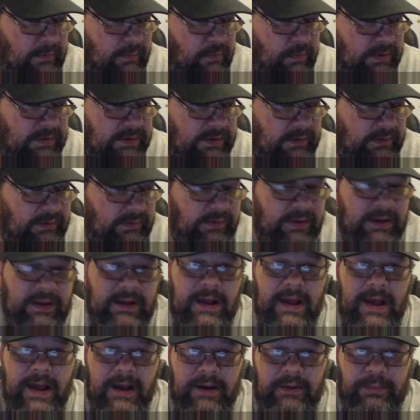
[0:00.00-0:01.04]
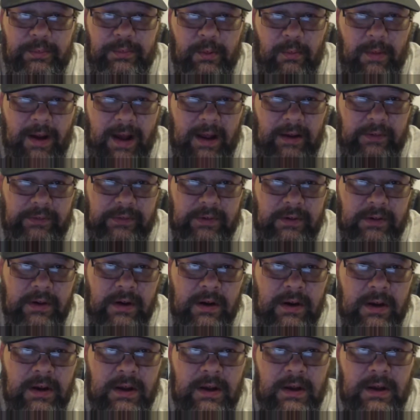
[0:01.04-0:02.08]
which is the Expromizer
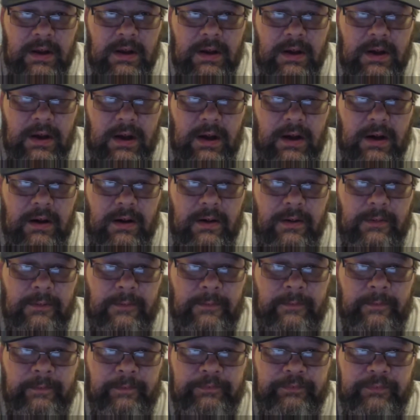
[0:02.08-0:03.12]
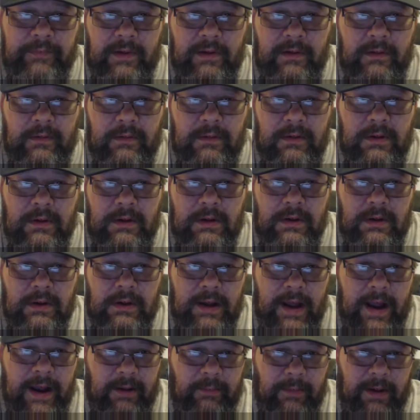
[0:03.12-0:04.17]
um,
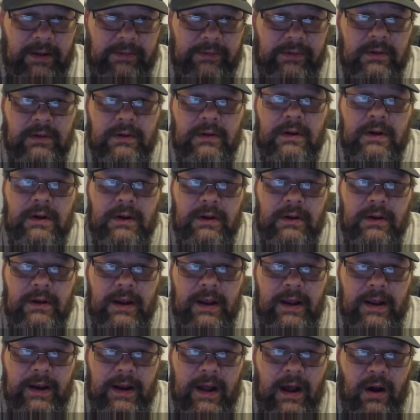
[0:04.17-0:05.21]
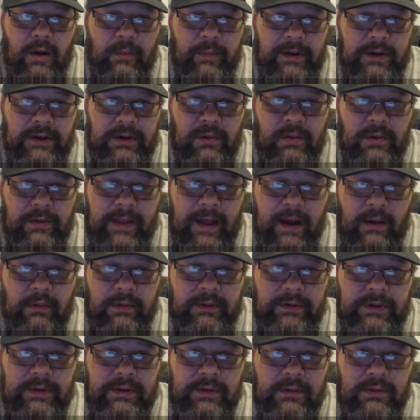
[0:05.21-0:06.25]
atomizer and I'll be doing that
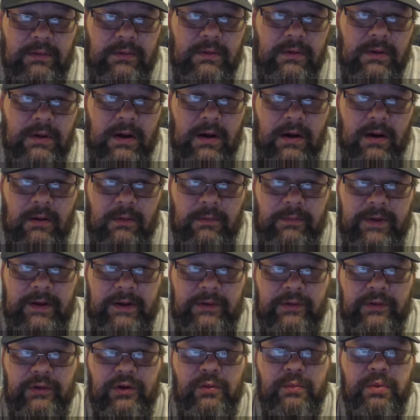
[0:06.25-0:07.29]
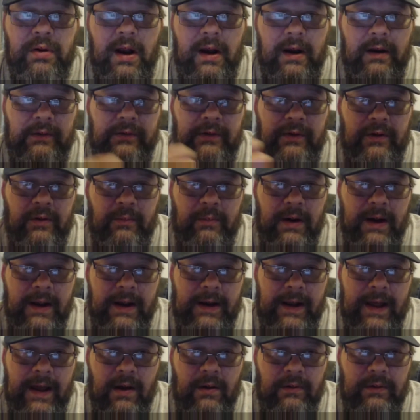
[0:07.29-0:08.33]
one too. Um, these are new products that they're
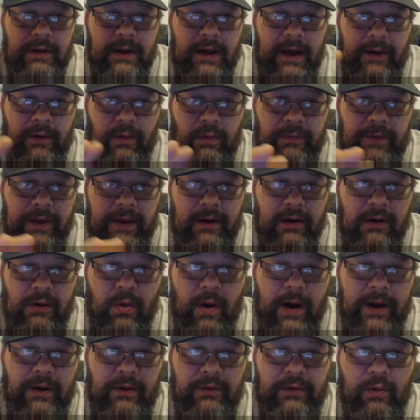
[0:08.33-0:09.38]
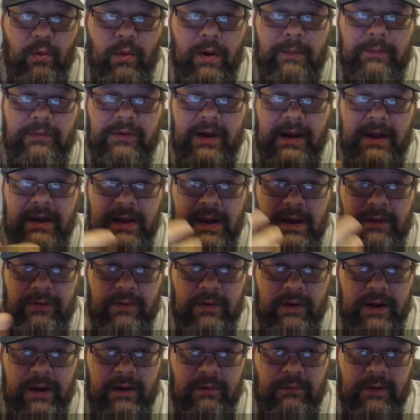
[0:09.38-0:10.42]
bringing out. I don't think they're quite on their website yet.
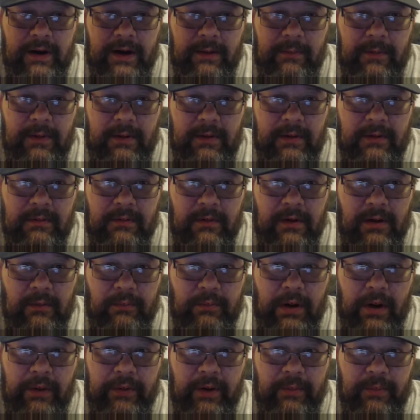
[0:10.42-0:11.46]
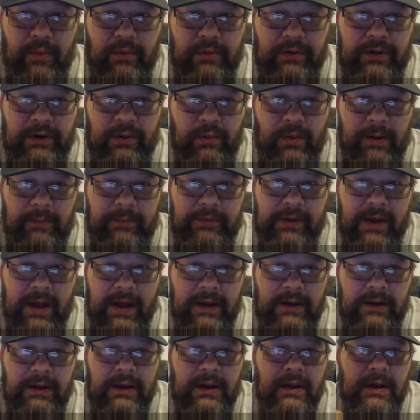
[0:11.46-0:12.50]
They're getting ready to be uh, brought up onto the
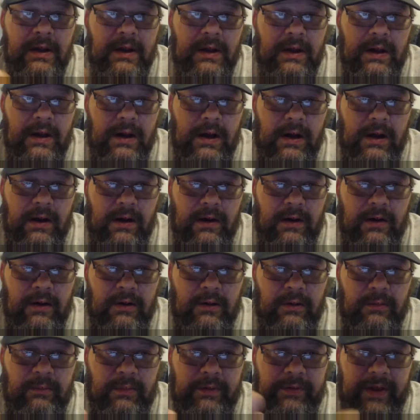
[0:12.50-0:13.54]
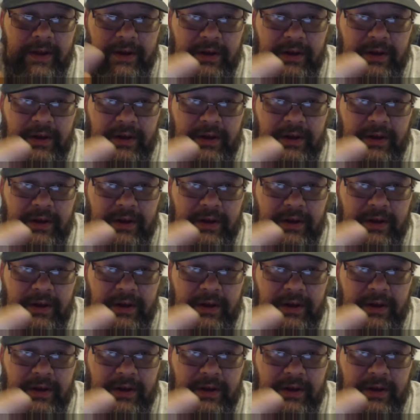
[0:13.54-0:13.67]
website, um, but they